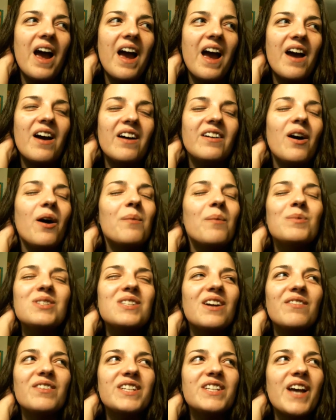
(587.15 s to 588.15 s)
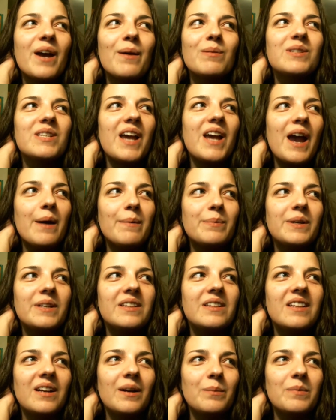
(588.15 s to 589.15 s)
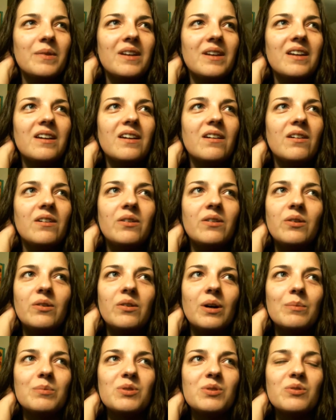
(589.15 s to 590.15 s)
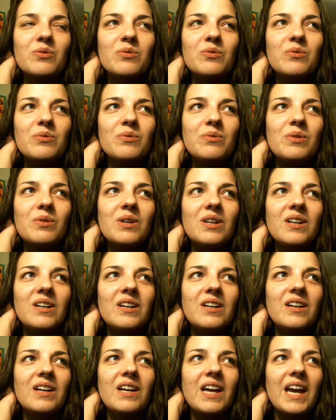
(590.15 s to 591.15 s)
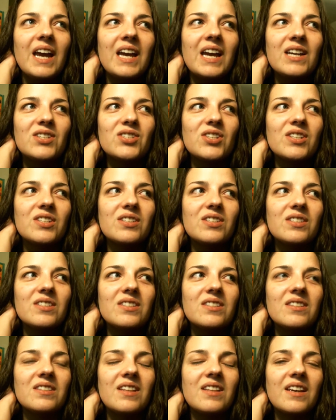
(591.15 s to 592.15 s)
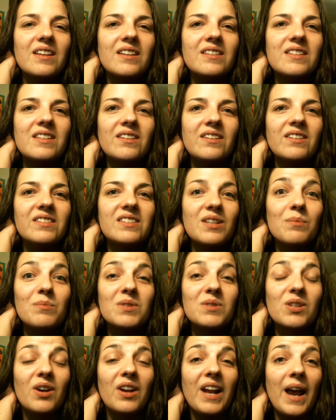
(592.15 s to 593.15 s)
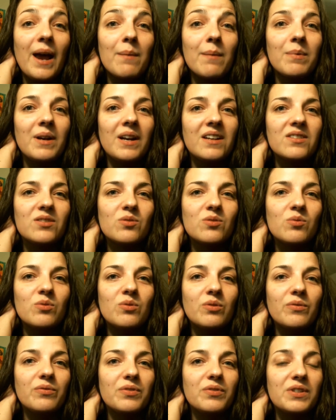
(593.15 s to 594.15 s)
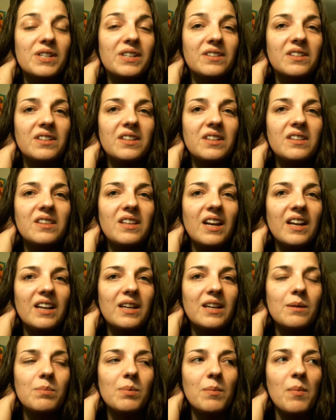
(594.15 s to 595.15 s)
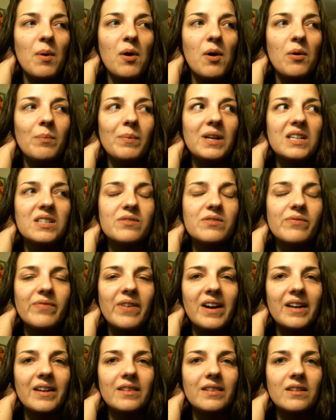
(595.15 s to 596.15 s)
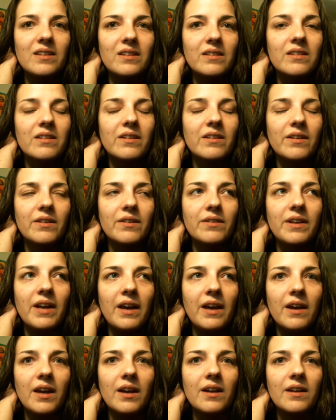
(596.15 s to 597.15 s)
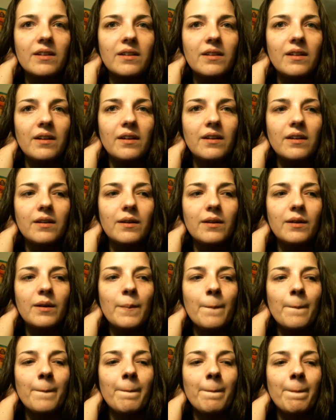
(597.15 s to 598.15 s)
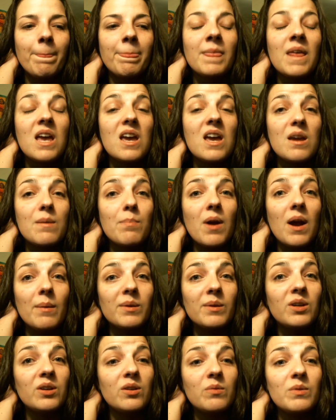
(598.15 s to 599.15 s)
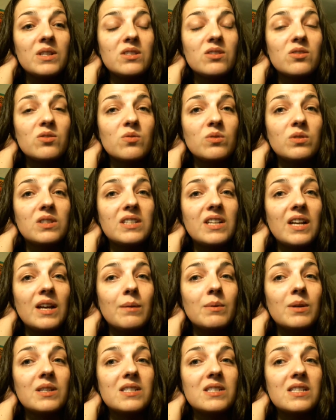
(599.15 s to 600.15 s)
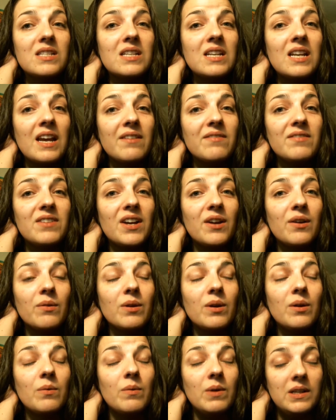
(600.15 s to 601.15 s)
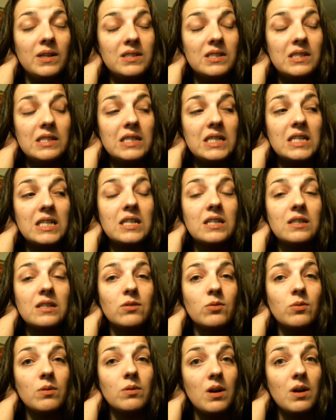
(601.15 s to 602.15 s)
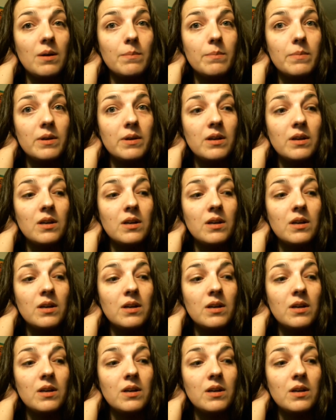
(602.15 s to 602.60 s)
almost every time it's happened that I'm like, oh, I'm too anxious that something's going to happen at school for Dylan, then I keep him home and he's fine the entire day. Like, he probably could have went to school today because he didn't have diarrhea once and he didn't throw up.